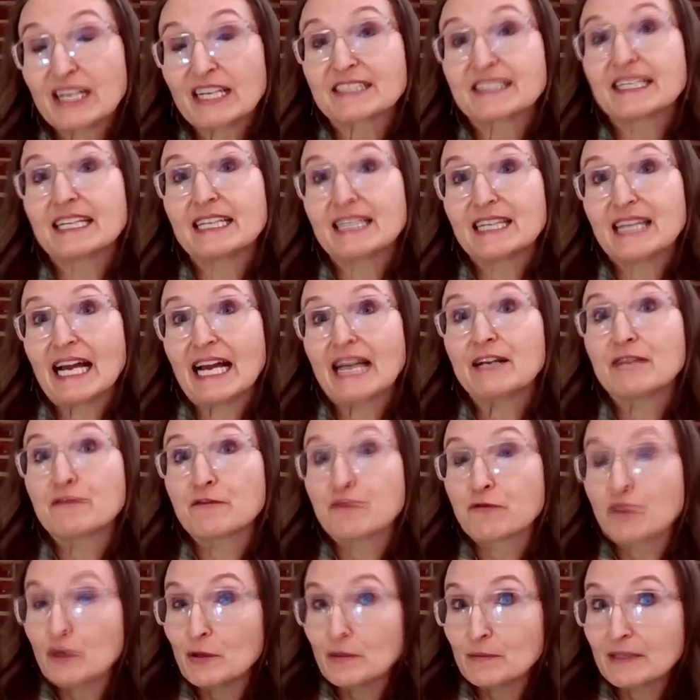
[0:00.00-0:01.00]
protecting
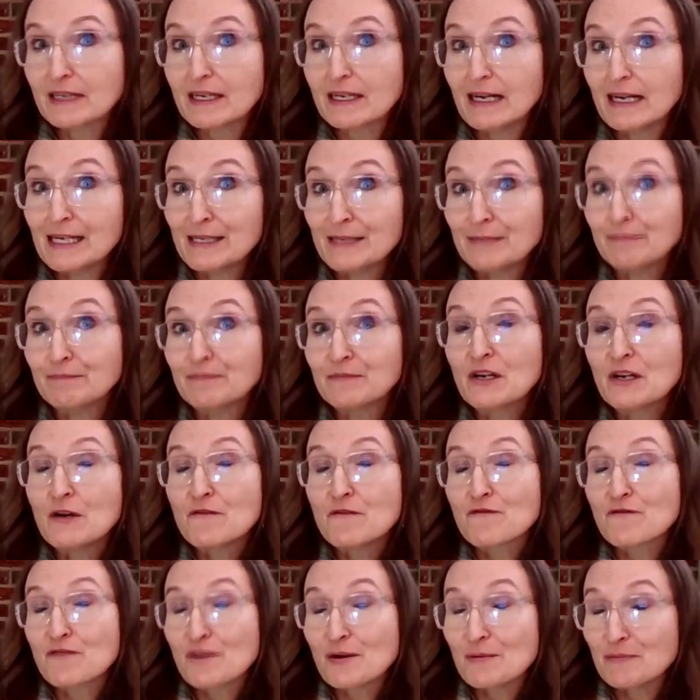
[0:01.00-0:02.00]
life from um,
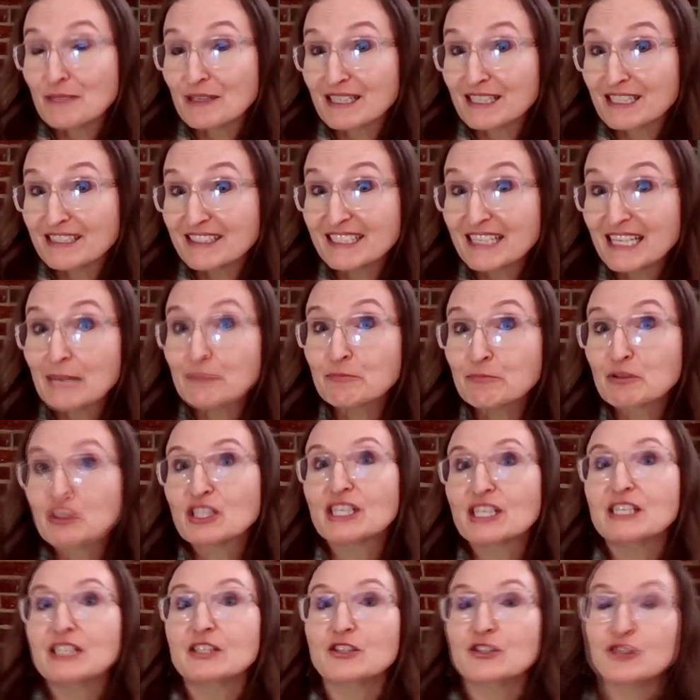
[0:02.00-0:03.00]
from
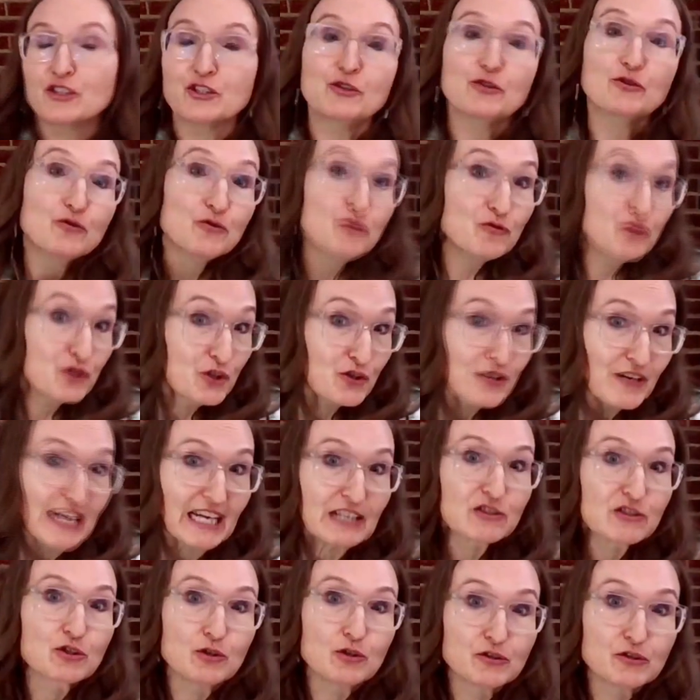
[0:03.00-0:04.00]
conception to, to
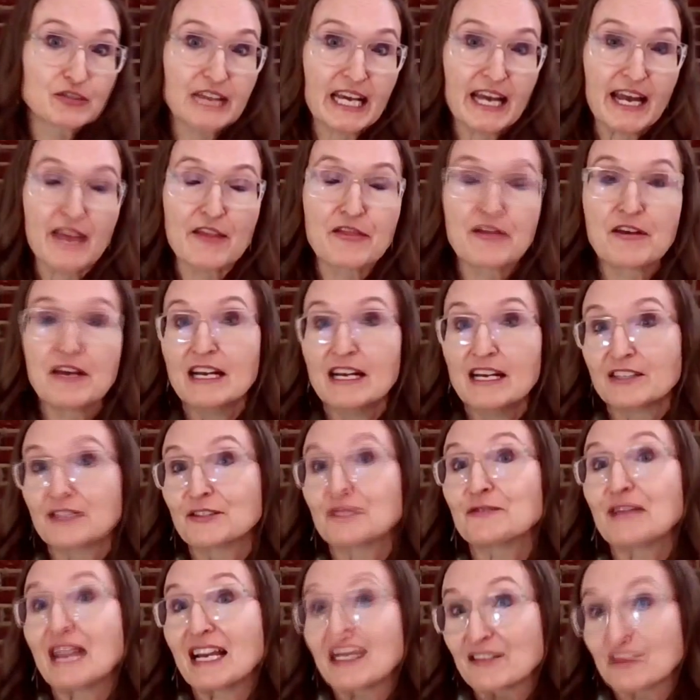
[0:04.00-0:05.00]
natural death.
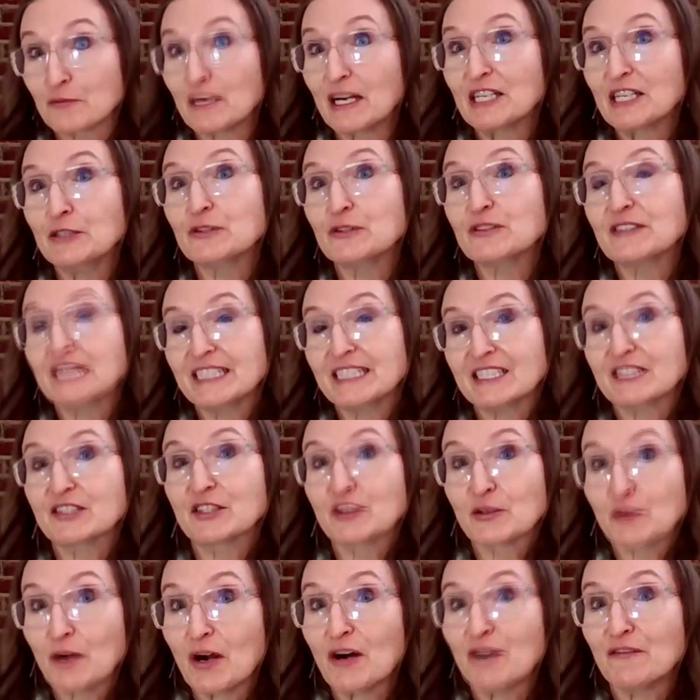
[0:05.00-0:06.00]
So that's why you see
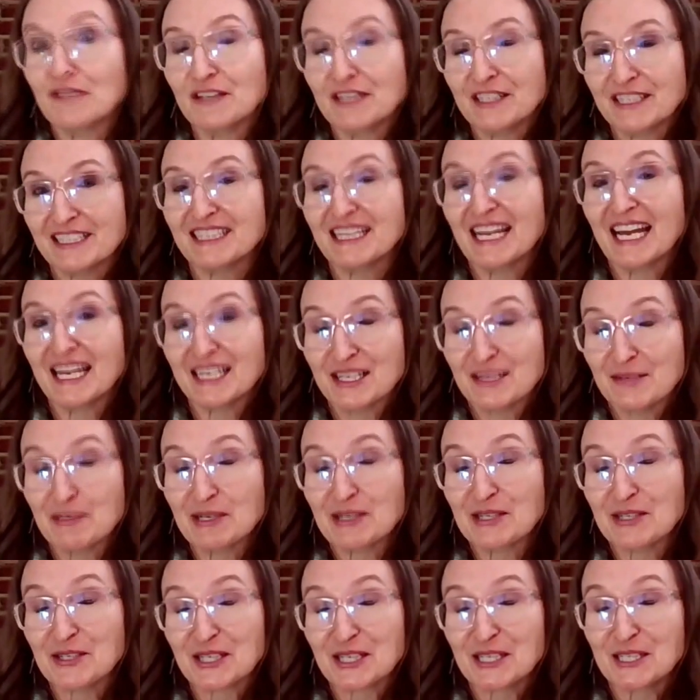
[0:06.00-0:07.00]
it so often in Latin
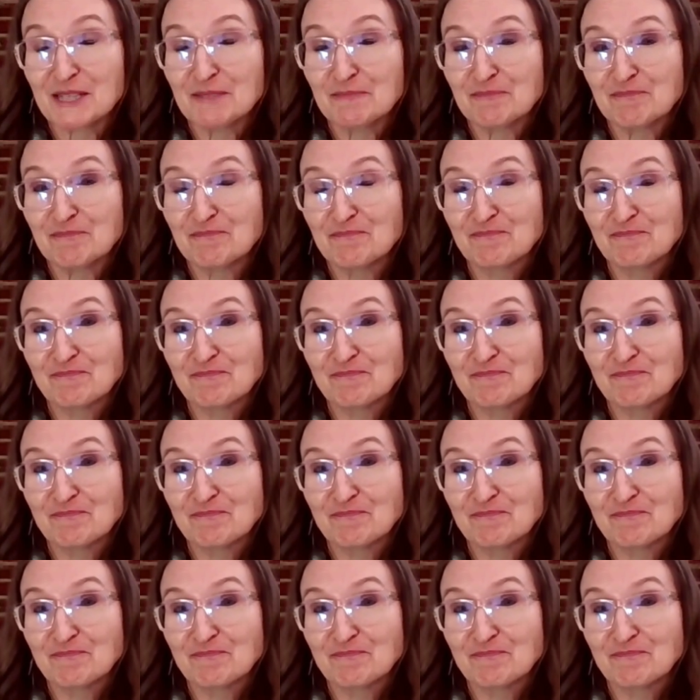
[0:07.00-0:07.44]
America.